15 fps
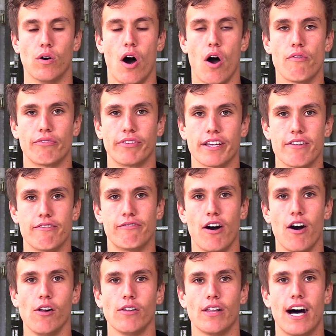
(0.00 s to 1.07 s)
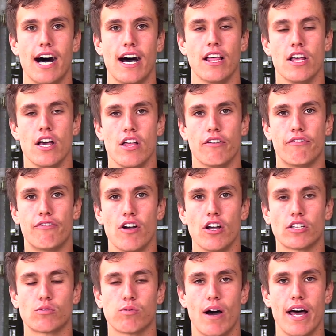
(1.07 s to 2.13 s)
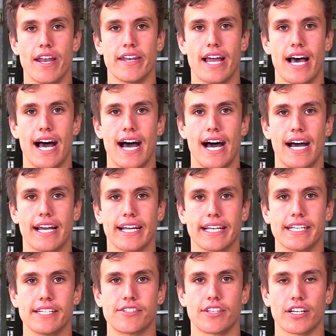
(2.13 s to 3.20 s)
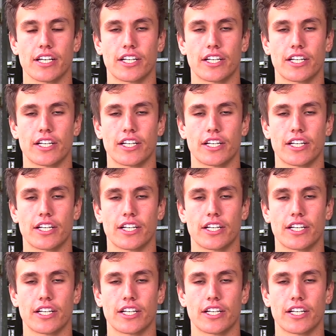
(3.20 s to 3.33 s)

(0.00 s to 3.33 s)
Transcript: hopefully in foal. The first one is...